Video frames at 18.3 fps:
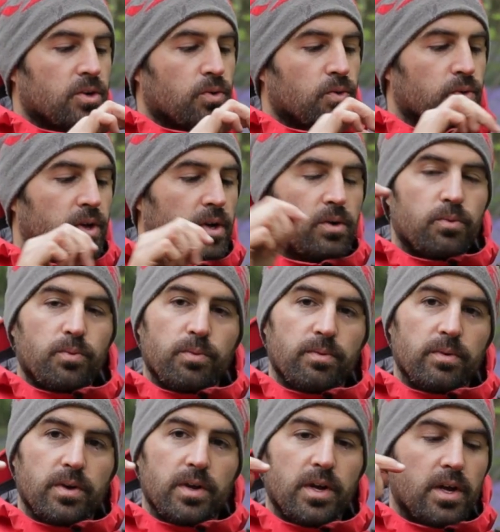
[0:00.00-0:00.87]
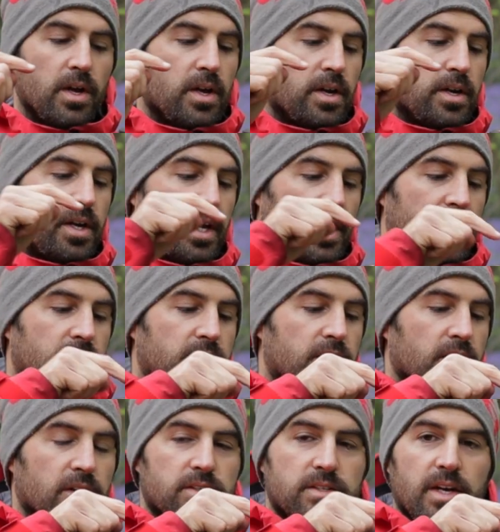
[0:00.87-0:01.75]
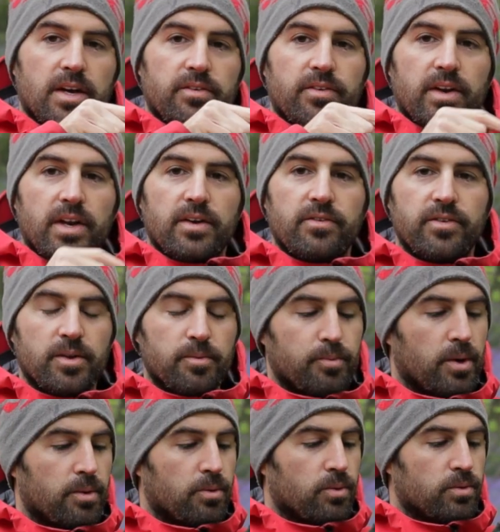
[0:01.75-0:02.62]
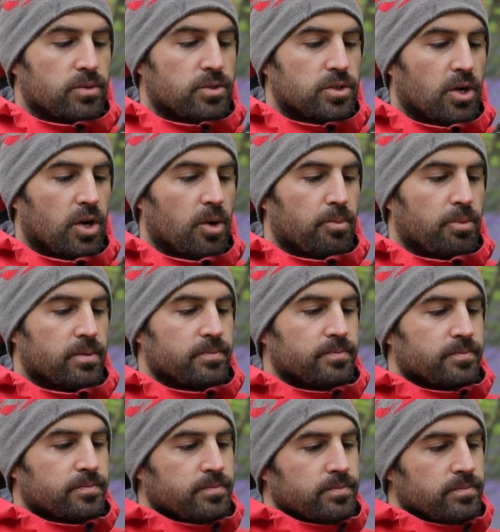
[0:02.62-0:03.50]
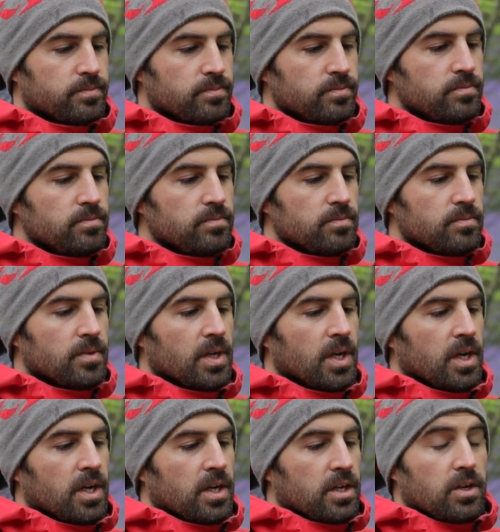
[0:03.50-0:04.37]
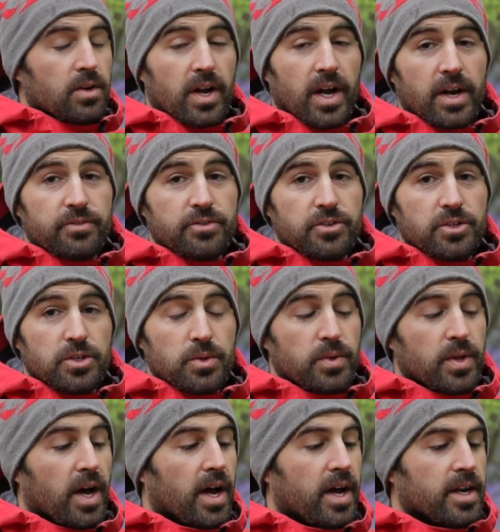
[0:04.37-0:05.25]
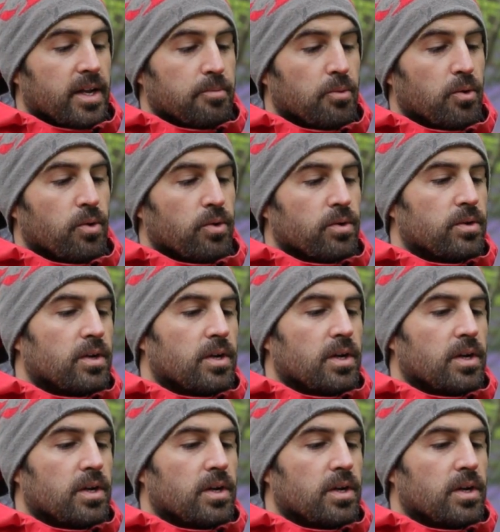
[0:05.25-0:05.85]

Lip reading: Although Nicky does have a leveling bubble on top, you don't have to do that anymore.